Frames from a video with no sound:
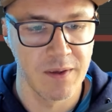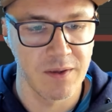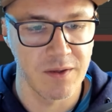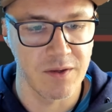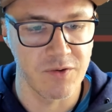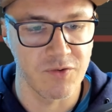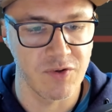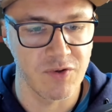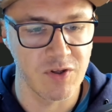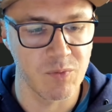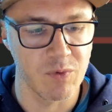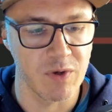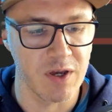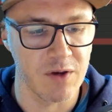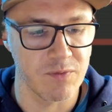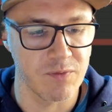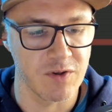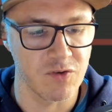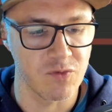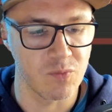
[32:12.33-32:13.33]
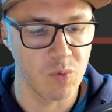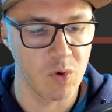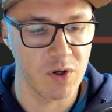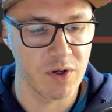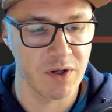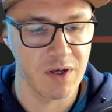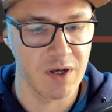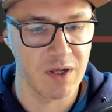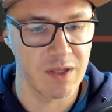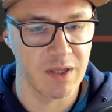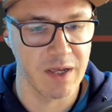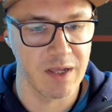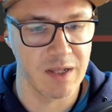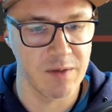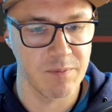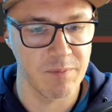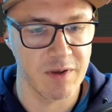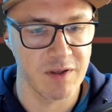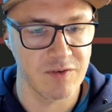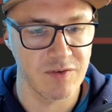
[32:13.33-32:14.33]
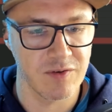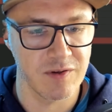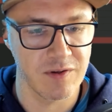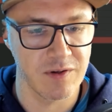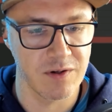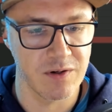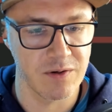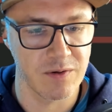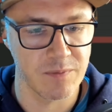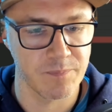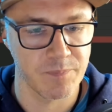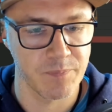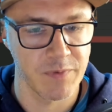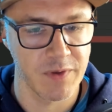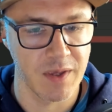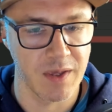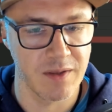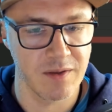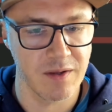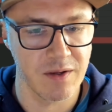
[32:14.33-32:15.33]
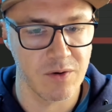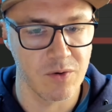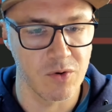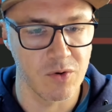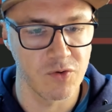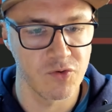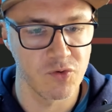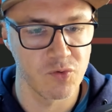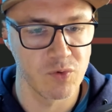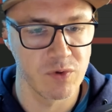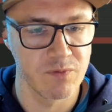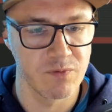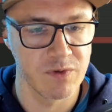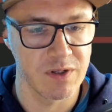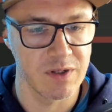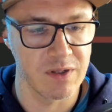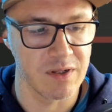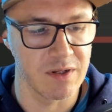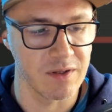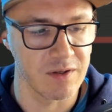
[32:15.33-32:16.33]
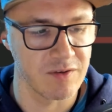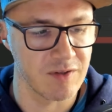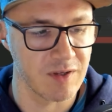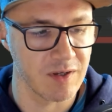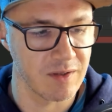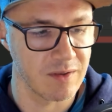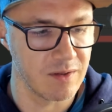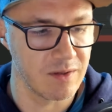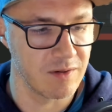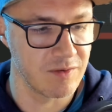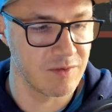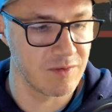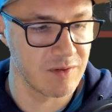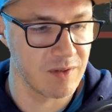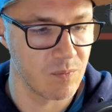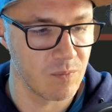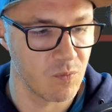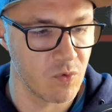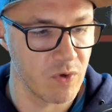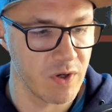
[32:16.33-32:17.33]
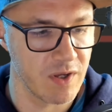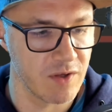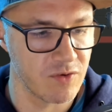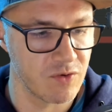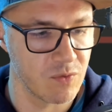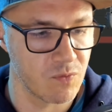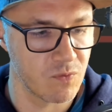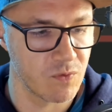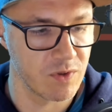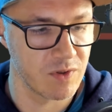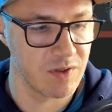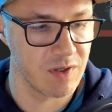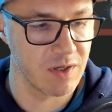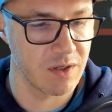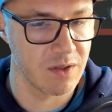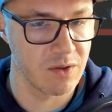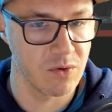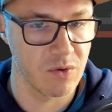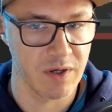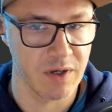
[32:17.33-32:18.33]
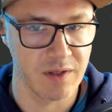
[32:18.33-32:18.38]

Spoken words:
you see we have these watercolor elements here, and they also reveal in exactly the same way. So if we take a look at